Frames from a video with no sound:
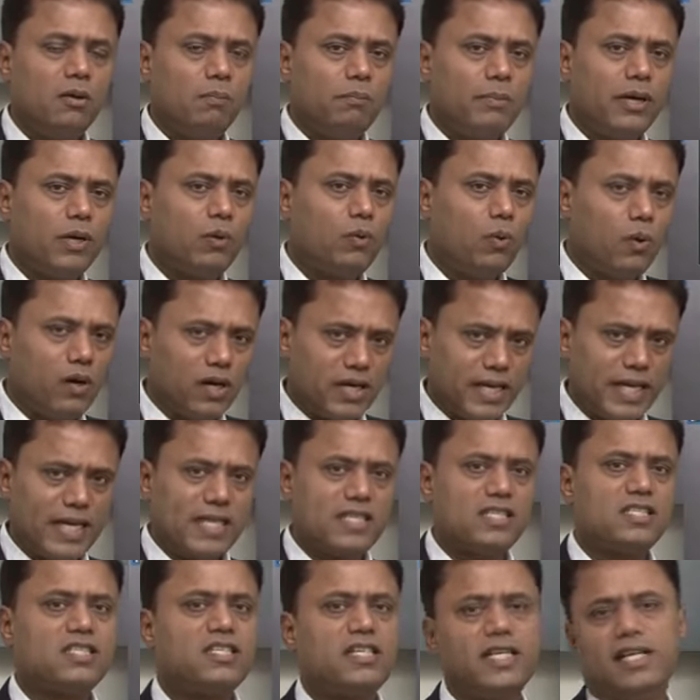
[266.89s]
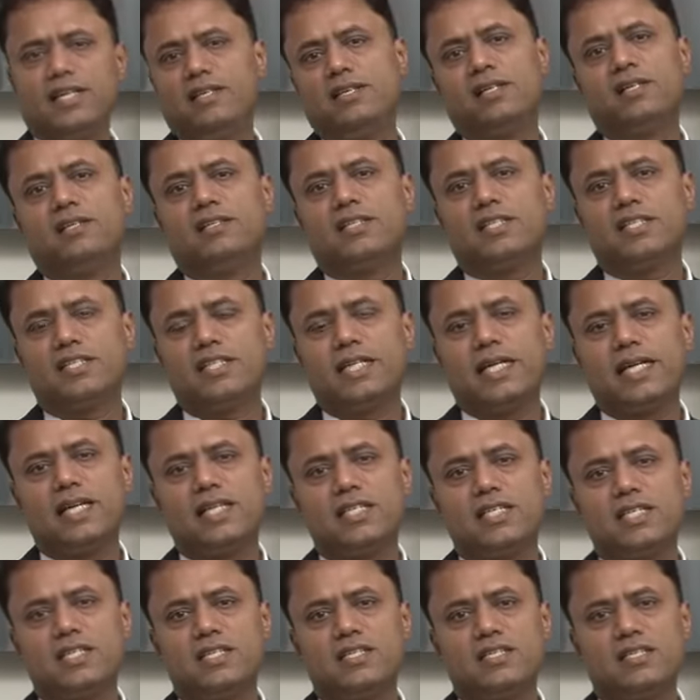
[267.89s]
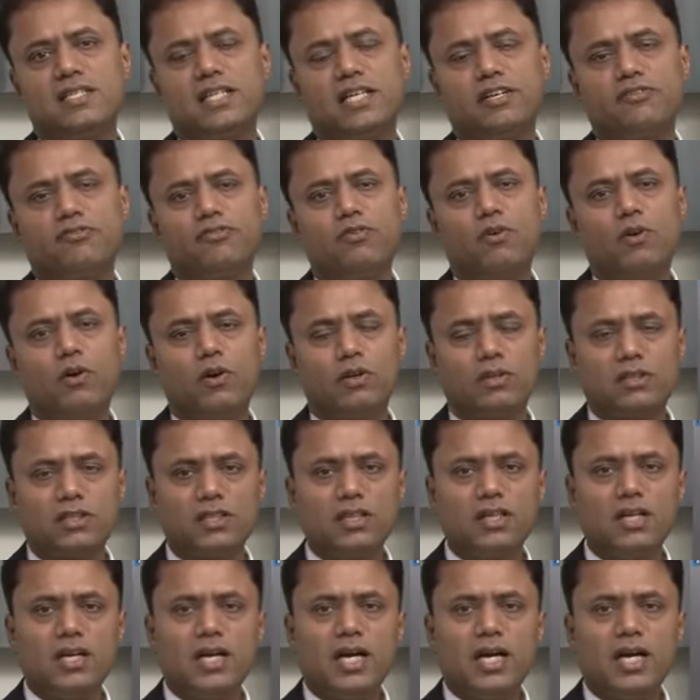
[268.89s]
by what extent the strategies set forth